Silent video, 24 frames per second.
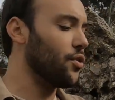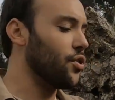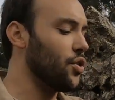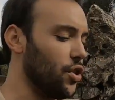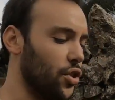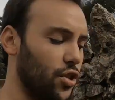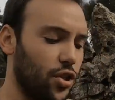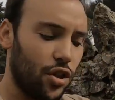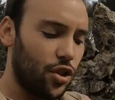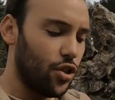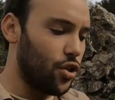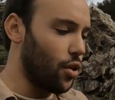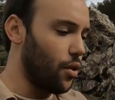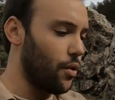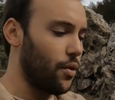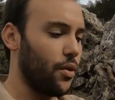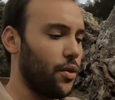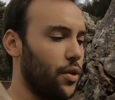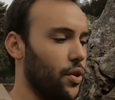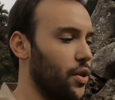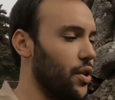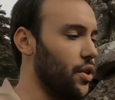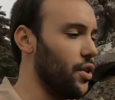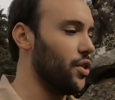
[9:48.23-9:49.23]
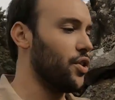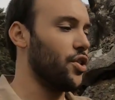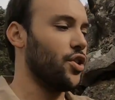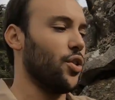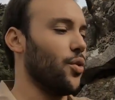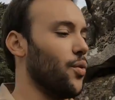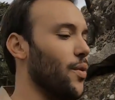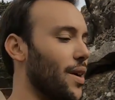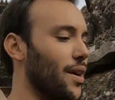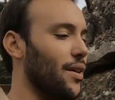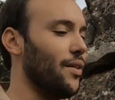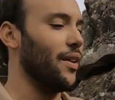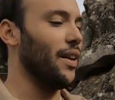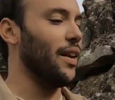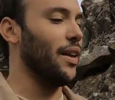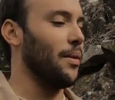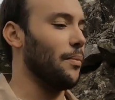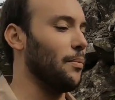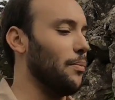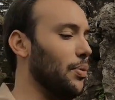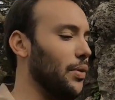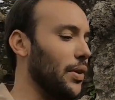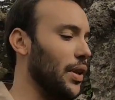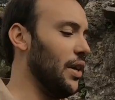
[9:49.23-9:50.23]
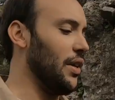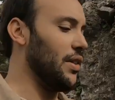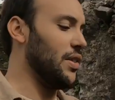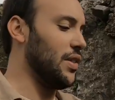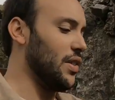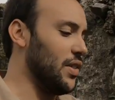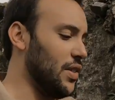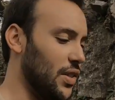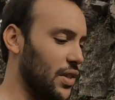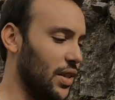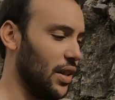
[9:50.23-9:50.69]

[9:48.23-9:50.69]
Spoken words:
just to show you the surrounding places,